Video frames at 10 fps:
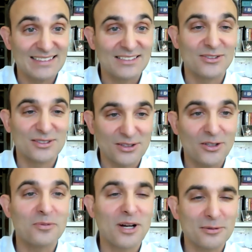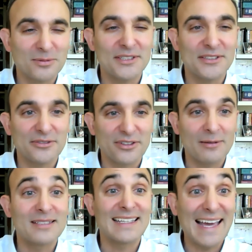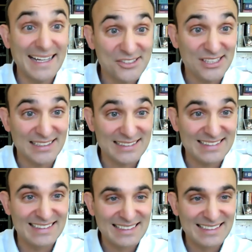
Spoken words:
so it's a low probability for them to catch it.